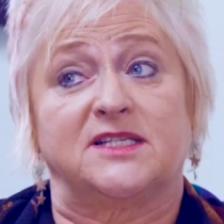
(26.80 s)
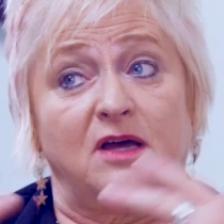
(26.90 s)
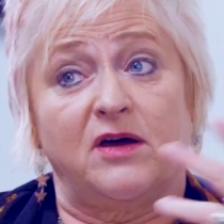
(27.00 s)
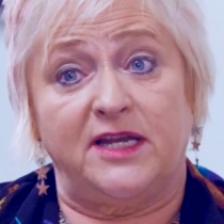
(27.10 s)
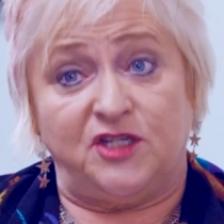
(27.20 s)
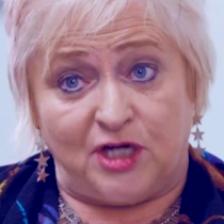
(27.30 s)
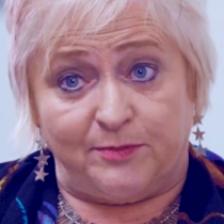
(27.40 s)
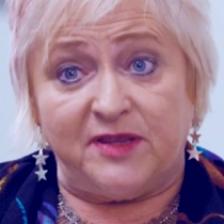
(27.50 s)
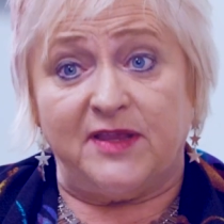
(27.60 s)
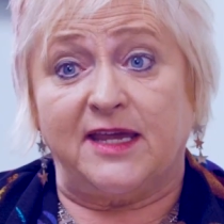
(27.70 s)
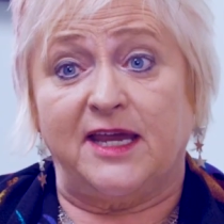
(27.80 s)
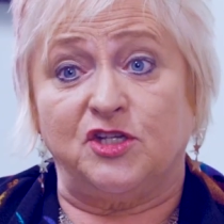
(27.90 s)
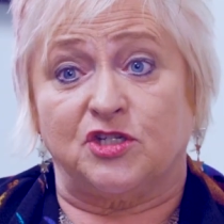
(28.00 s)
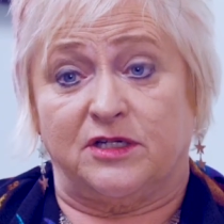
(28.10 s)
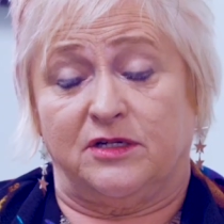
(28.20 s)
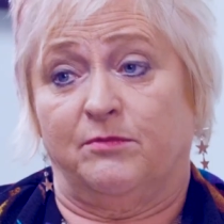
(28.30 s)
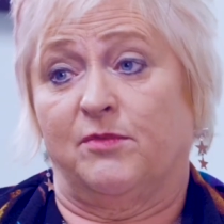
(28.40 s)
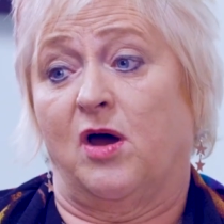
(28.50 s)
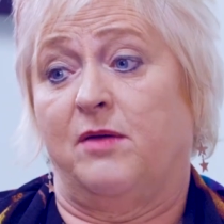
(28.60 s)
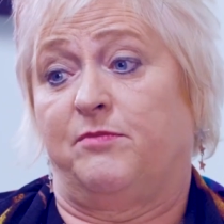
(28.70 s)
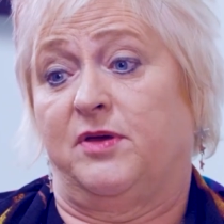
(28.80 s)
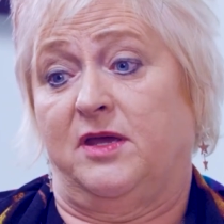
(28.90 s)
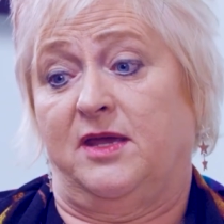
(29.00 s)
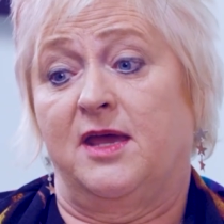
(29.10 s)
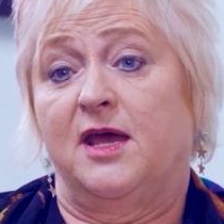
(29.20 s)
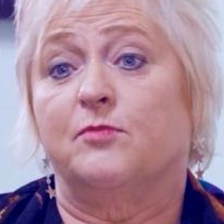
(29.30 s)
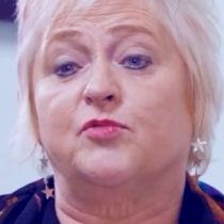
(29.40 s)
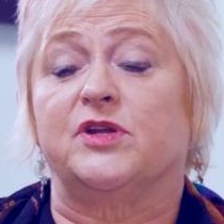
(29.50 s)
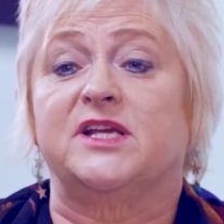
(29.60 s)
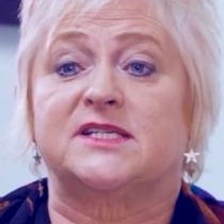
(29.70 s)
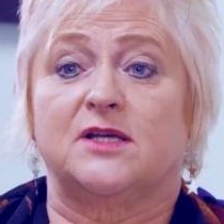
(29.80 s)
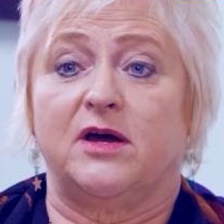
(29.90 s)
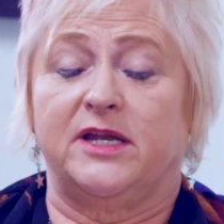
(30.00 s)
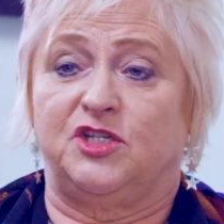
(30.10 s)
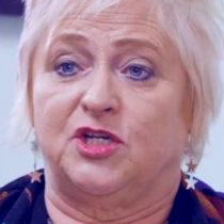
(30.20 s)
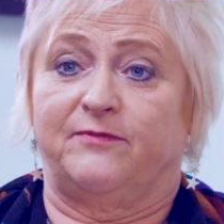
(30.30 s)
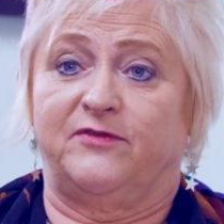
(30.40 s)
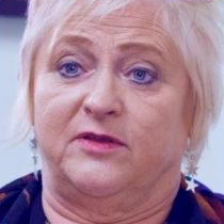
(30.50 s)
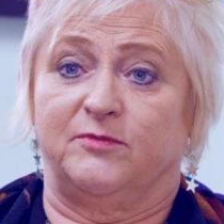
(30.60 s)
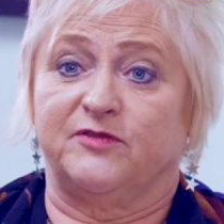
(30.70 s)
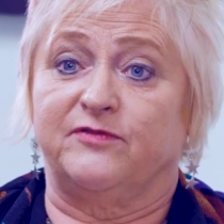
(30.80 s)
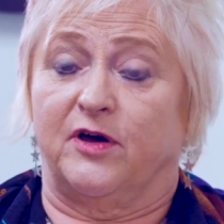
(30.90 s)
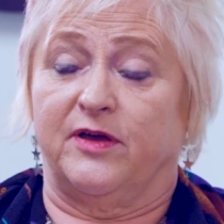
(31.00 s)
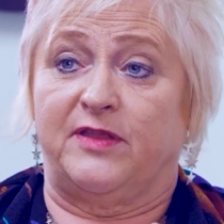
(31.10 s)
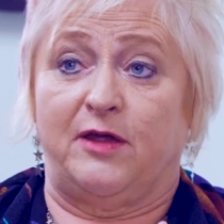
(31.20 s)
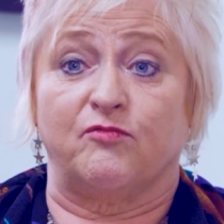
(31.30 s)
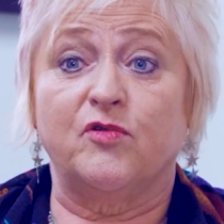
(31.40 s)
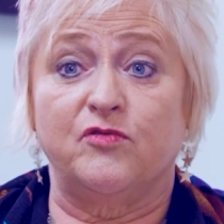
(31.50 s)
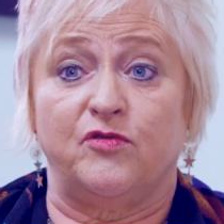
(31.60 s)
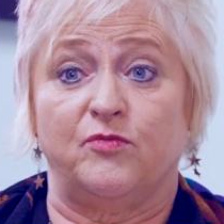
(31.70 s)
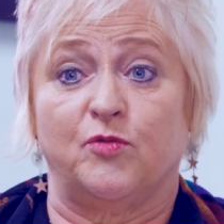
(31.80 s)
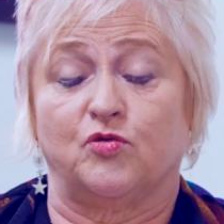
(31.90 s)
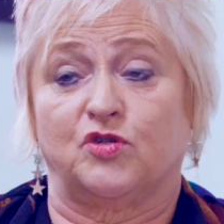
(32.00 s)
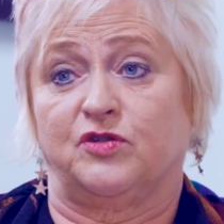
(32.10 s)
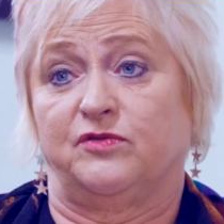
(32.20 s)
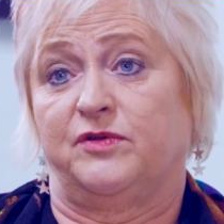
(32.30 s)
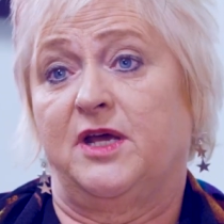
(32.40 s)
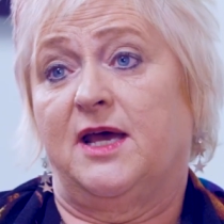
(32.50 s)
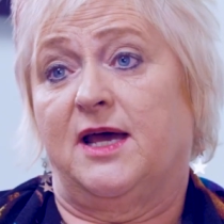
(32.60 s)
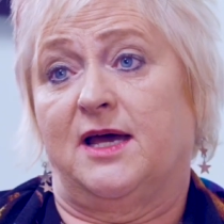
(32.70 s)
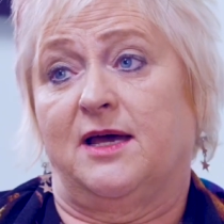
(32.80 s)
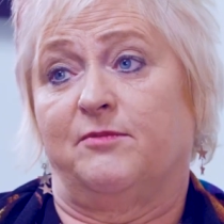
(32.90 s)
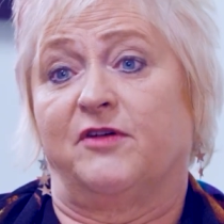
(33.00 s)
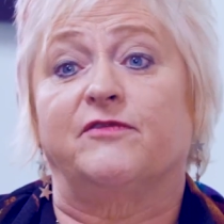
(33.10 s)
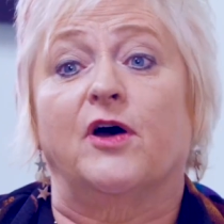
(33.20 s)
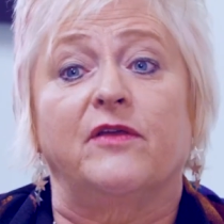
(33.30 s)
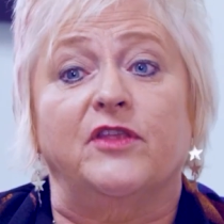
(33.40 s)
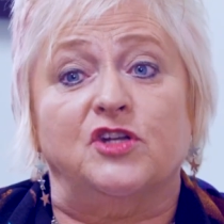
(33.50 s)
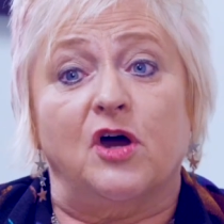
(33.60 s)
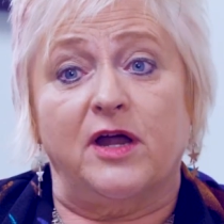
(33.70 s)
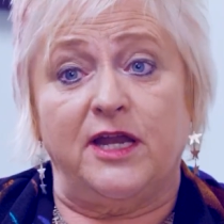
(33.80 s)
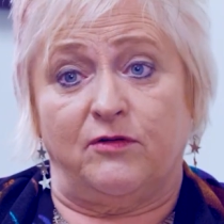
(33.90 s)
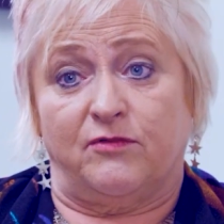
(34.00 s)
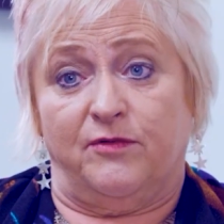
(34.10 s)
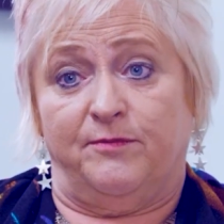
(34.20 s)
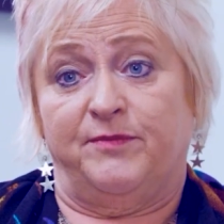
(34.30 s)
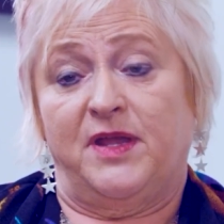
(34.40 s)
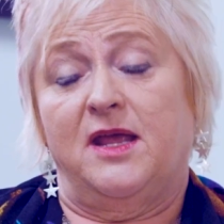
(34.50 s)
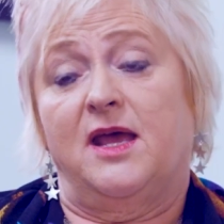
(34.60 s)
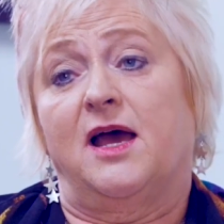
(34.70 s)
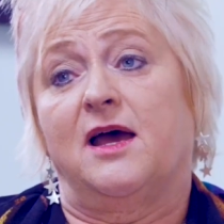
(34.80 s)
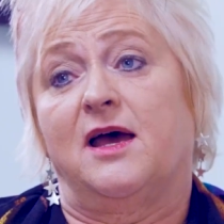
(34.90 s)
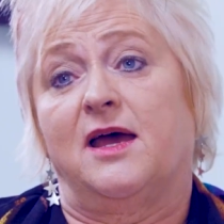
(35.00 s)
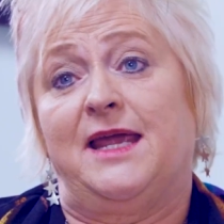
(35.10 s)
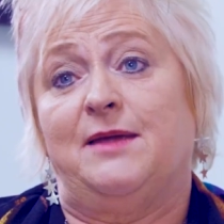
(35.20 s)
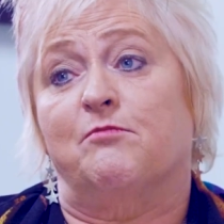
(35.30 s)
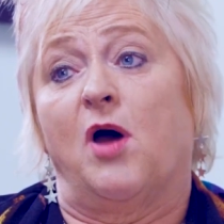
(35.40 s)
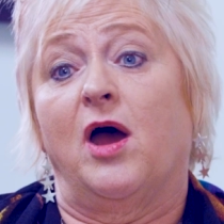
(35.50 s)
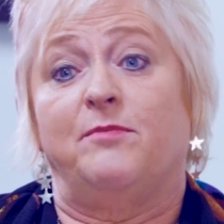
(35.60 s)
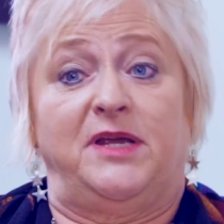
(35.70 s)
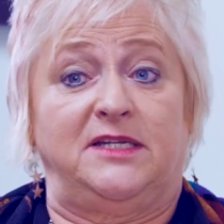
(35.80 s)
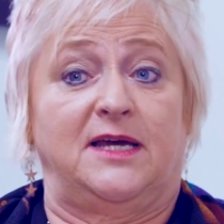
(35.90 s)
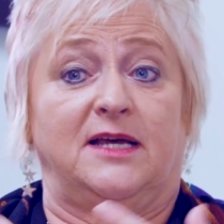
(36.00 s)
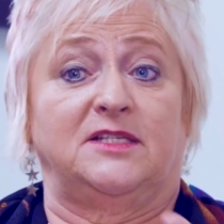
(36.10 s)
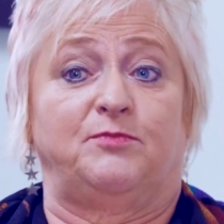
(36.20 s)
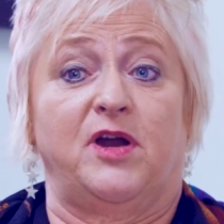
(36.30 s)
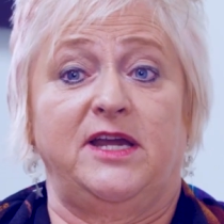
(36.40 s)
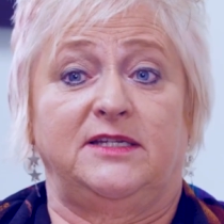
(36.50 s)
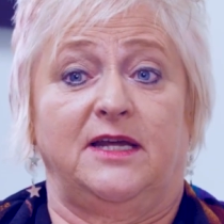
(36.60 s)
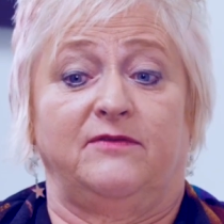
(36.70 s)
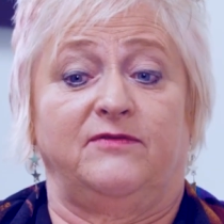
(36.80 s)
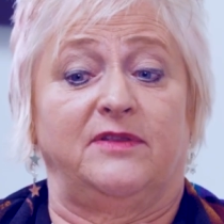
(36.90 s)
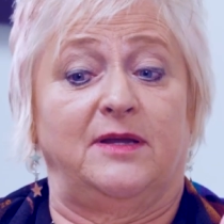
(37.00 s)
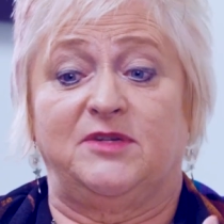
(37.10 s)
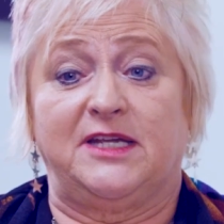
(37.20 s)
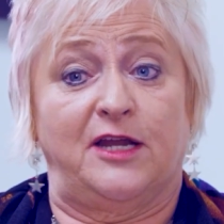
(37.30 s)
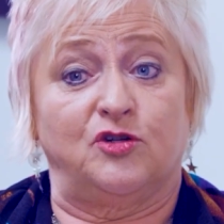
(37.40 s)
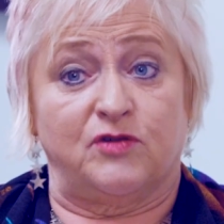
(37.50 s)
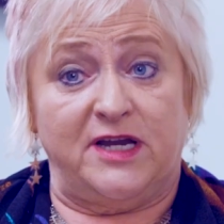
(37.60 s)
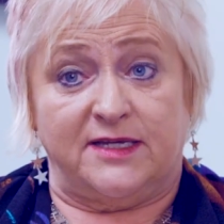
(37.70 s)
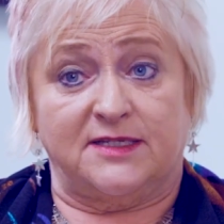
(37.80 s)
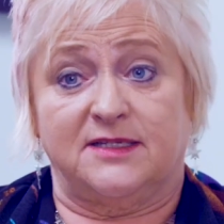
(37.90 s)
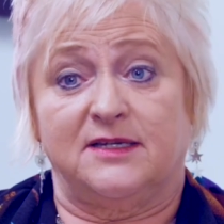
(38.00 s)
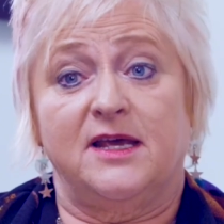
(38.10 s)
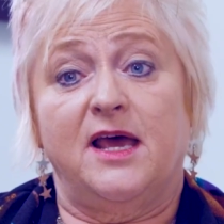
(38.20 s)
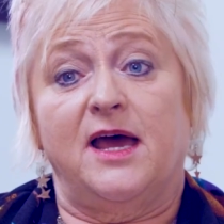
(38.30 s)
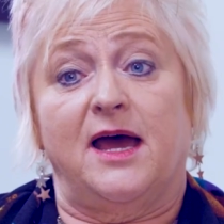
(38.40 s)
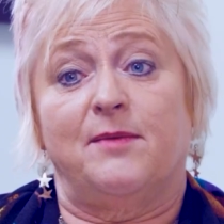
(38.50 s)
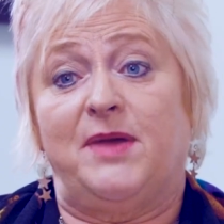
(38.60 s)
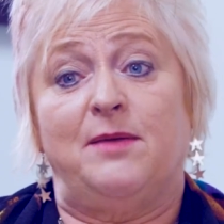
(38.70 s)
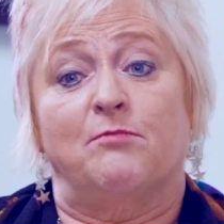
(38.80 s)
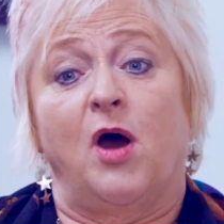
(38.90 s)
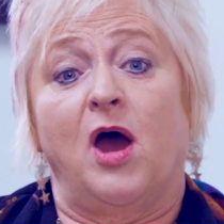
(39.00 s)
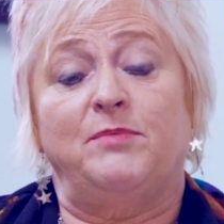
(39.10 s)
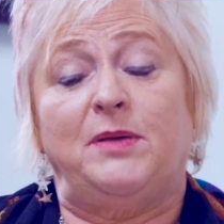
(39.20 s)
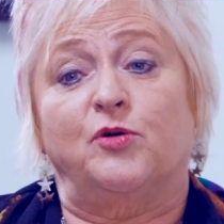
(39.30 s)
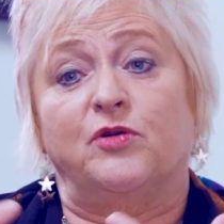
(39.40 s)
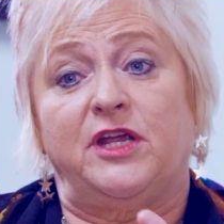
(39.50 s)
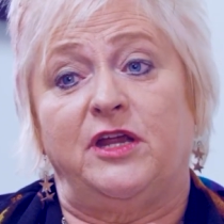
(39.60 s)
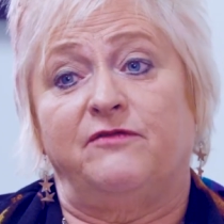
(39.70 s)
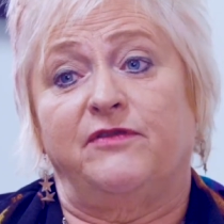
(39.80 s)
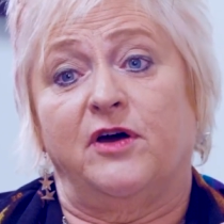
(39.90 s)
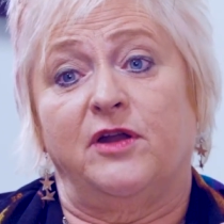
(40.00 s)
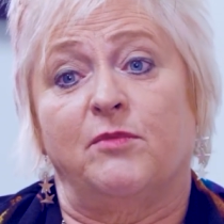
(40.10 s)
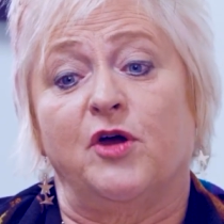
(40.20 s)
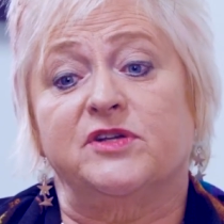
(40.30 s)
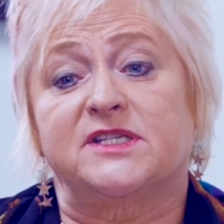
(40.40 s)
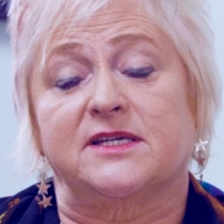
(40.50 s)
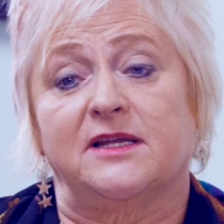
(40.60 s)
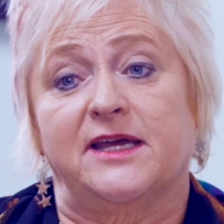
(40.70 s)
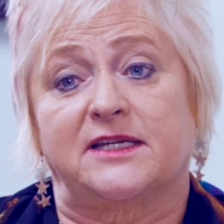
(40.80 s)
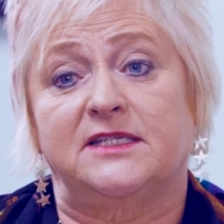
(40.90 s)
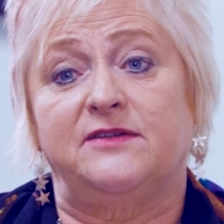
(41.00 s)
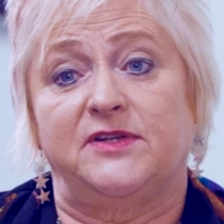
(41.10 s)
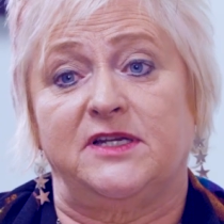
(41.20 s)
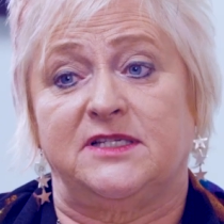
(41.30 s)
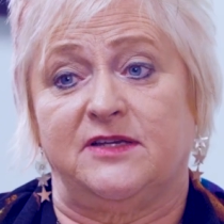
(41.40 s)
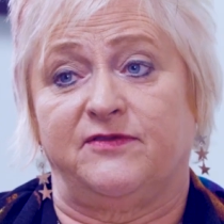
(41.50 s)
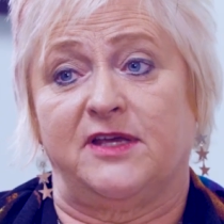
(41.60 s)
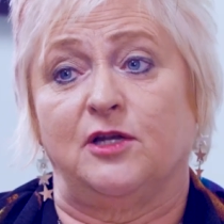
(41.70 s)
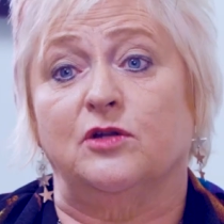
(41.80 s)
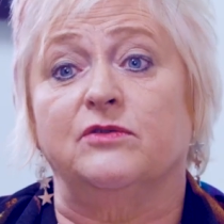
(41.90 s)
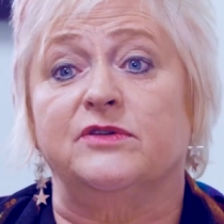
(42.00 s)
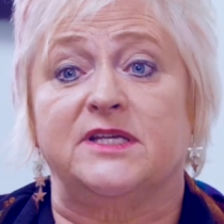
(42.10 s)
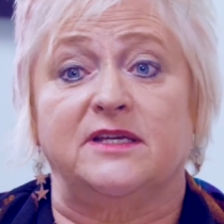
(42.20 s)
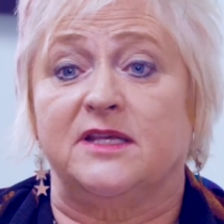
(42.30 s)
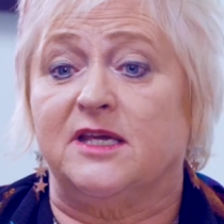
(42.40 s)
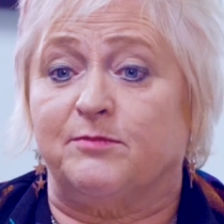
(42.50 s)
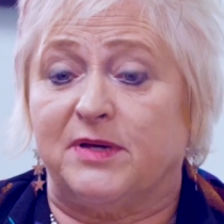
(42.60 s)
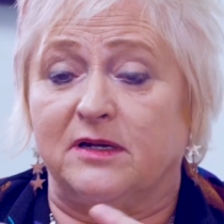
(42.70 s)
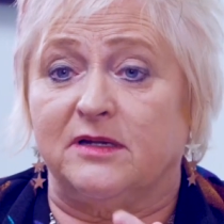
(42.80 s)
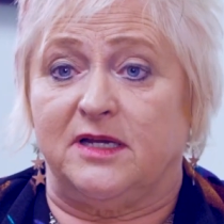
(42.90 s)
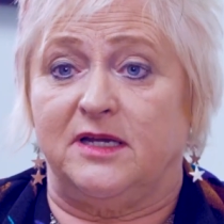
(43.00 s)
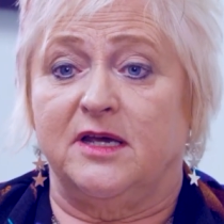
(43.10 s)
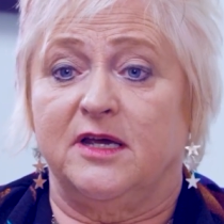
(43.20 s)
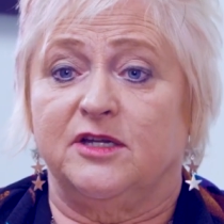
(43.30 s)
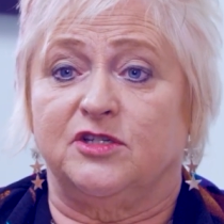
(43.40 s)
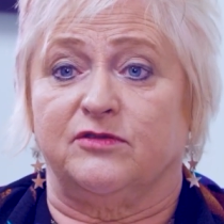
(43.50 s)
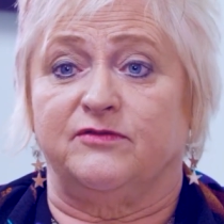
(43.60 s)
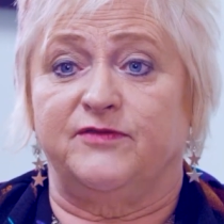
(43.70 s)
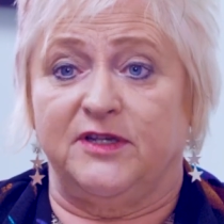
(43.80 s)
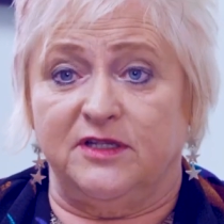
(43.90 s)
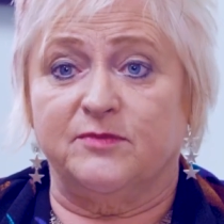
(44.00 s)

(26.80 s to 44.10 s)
signage up in their kitchen. It might be putting signage up for them to find their room or to find the dining room. It might be task breakdown for them to get dressed. It might be putting in fine motor skill activities if they're losing the ability to feed